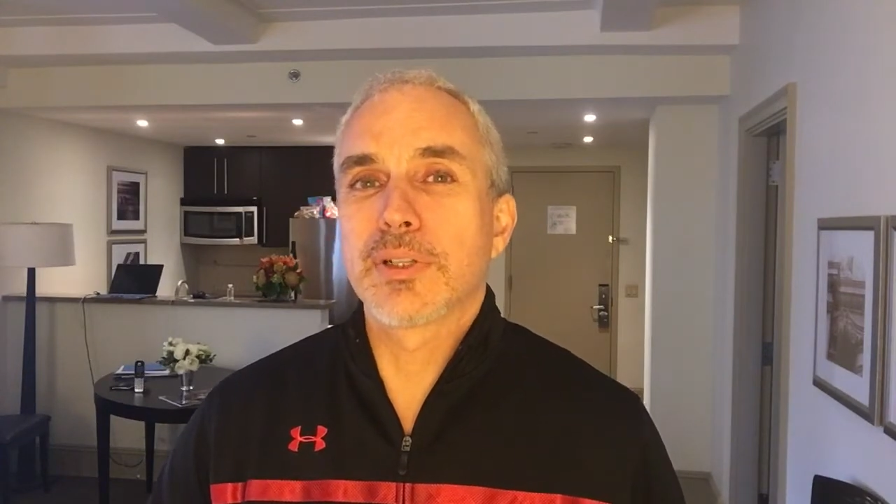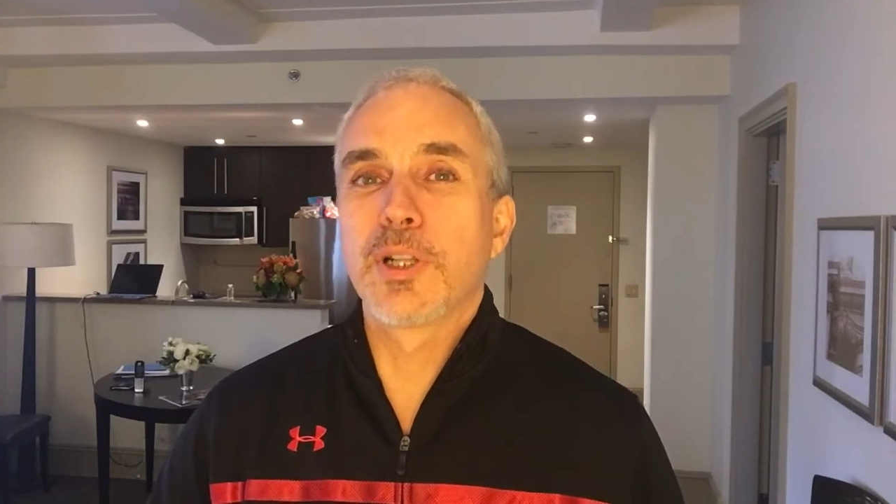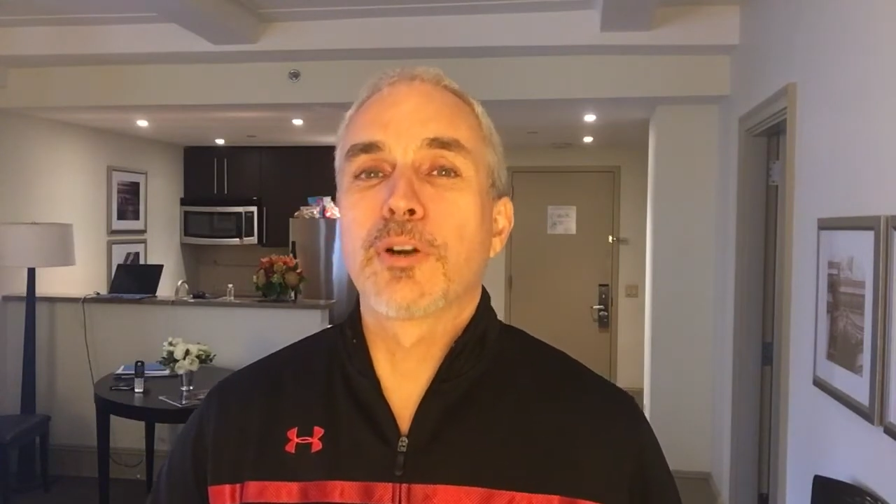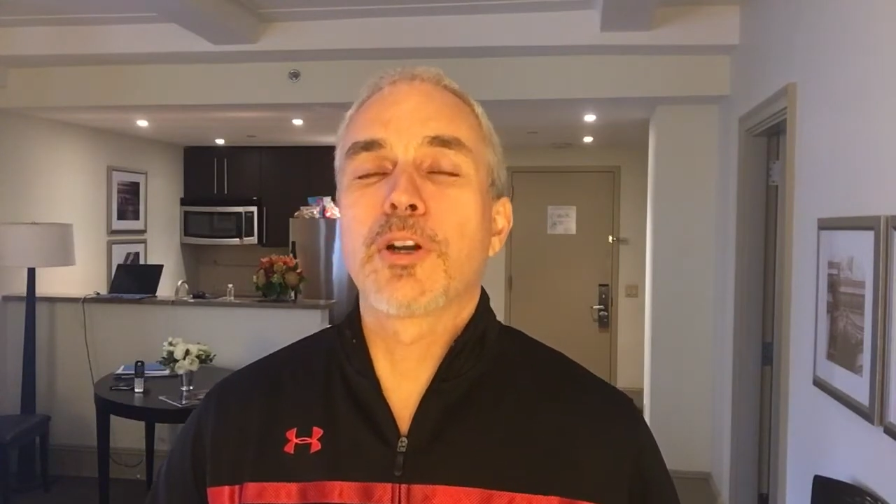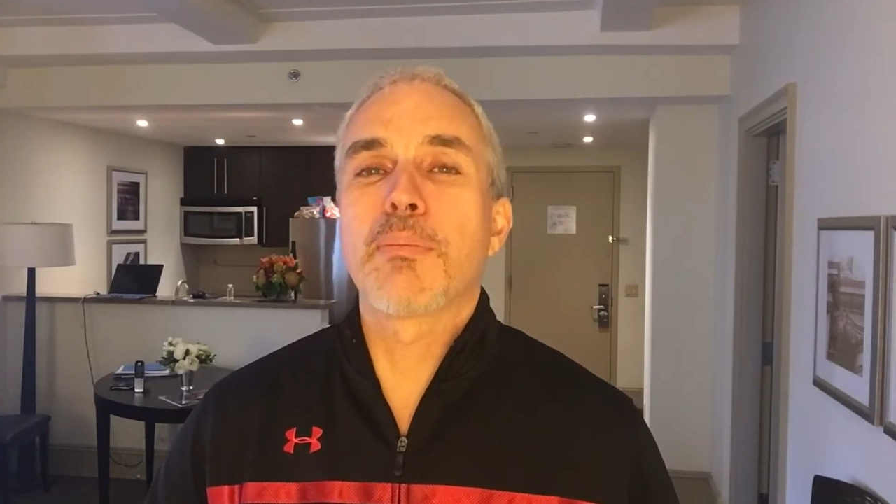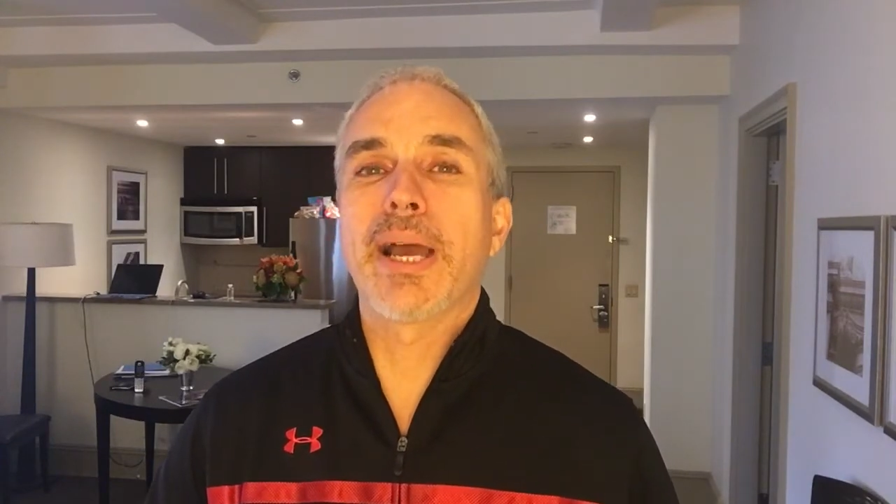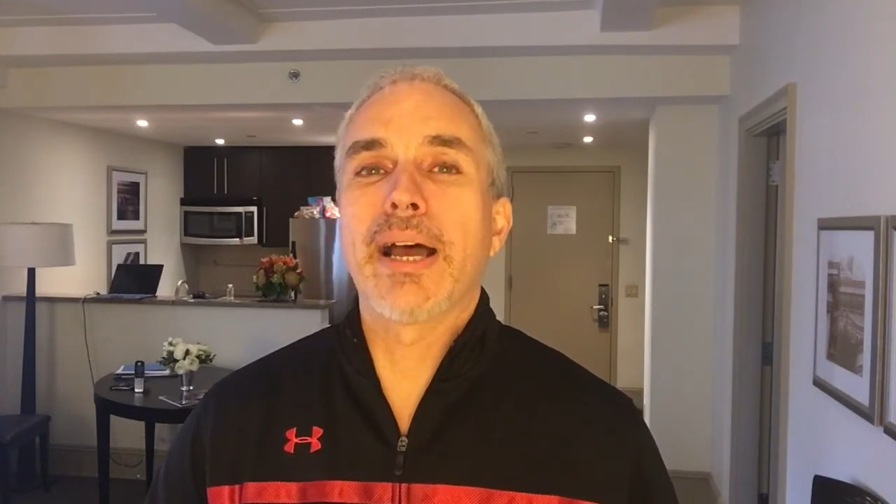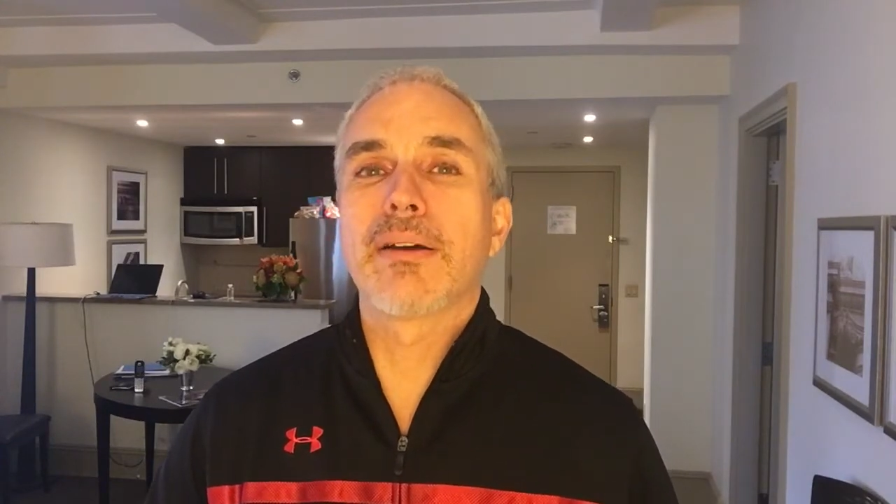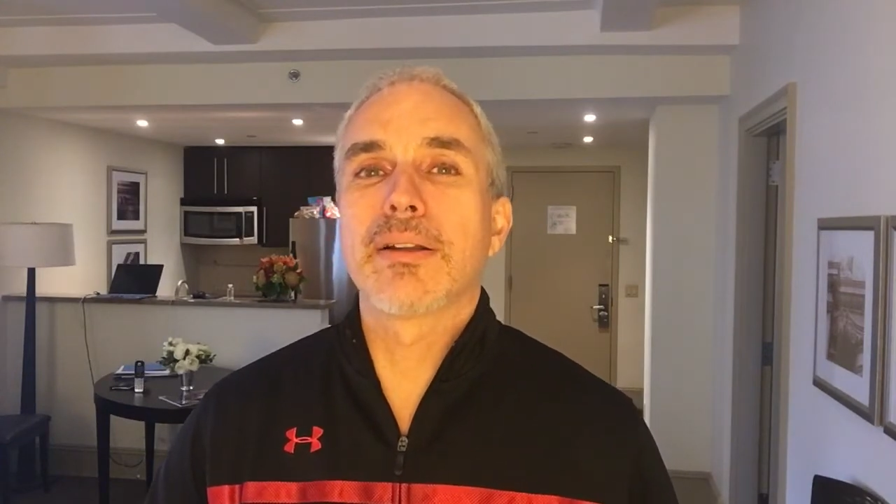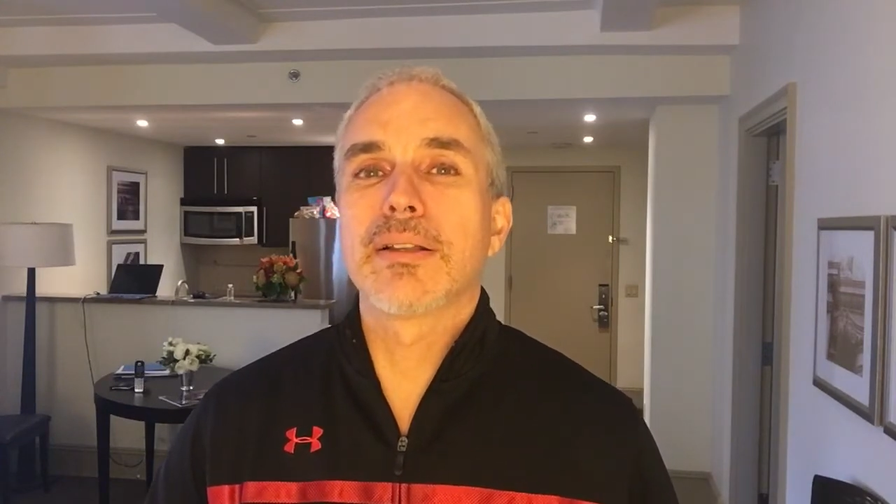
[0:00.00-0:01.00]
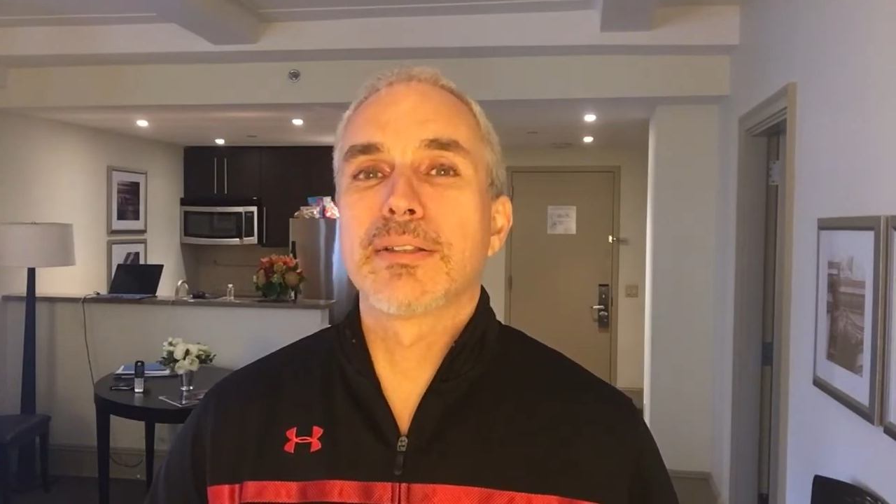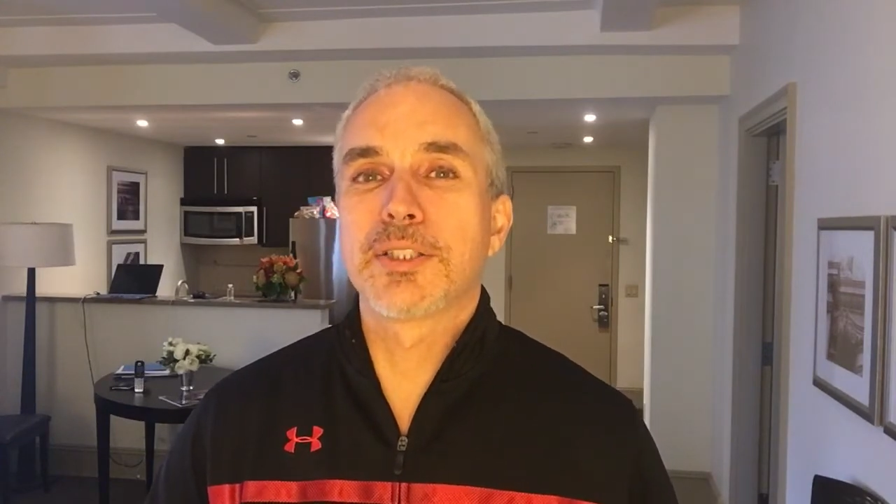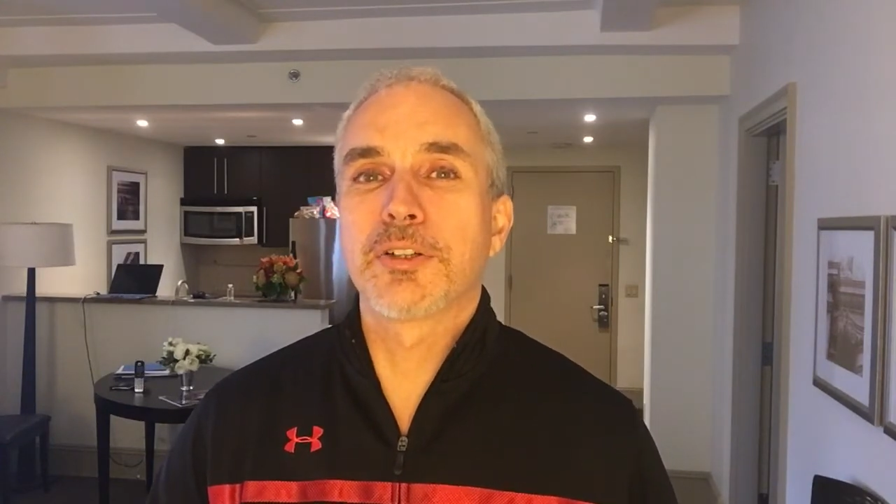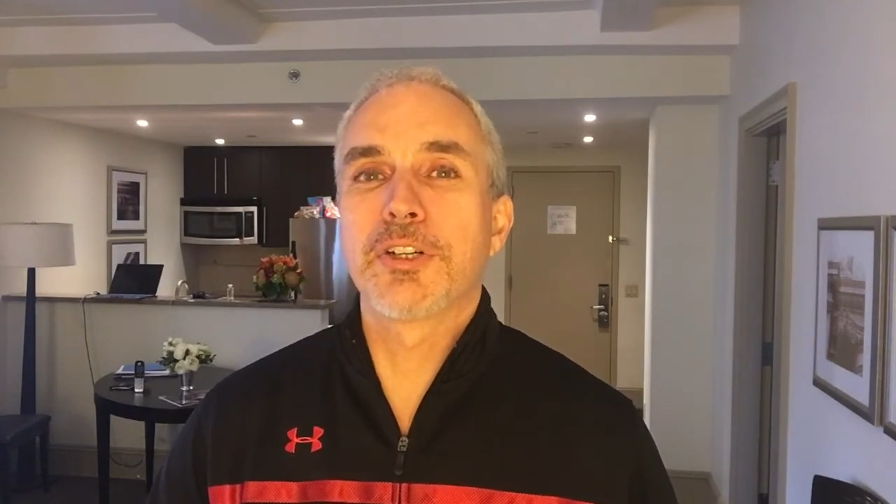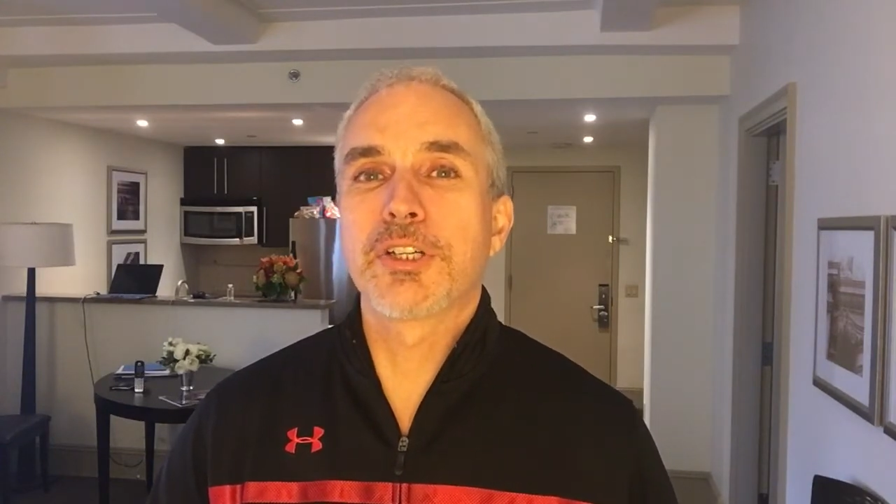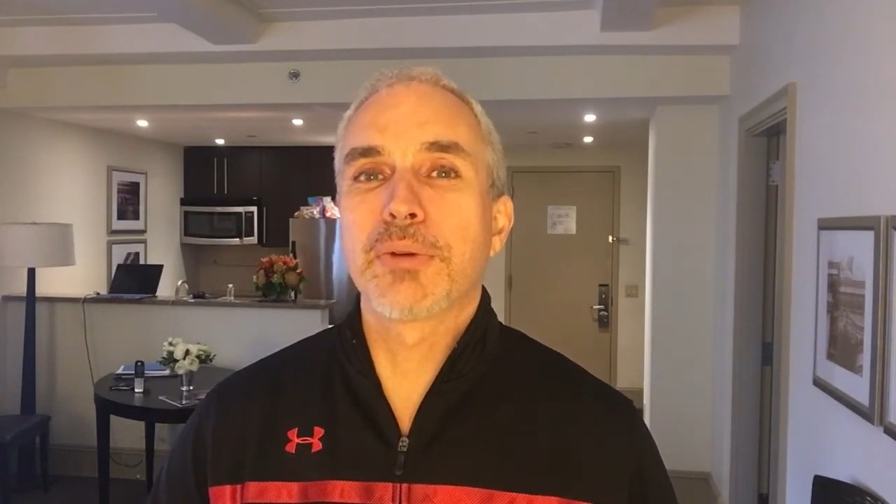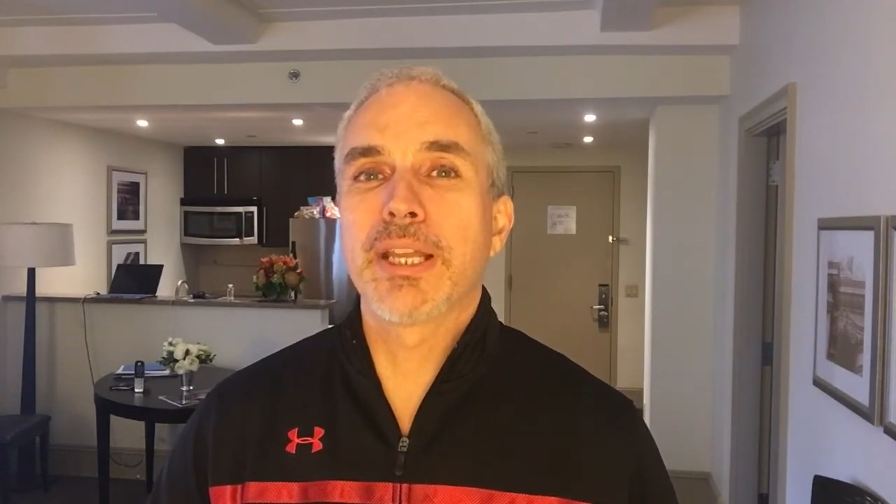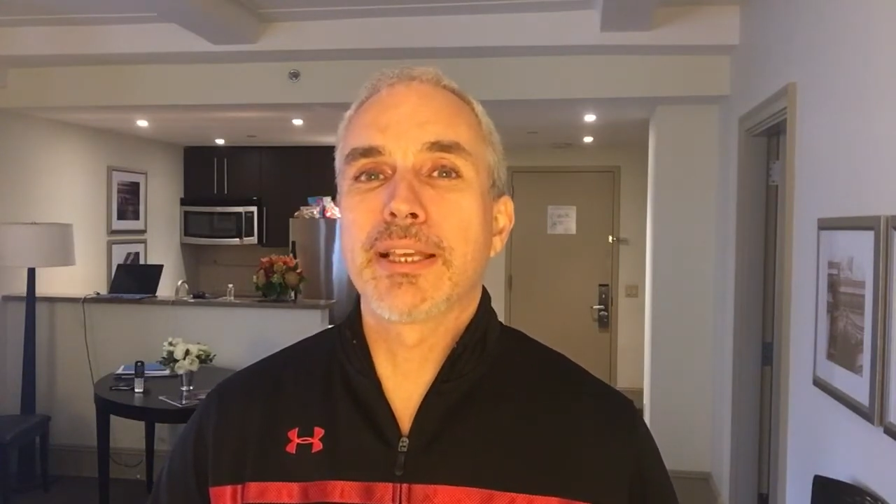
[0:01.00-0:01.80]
learned about the surgery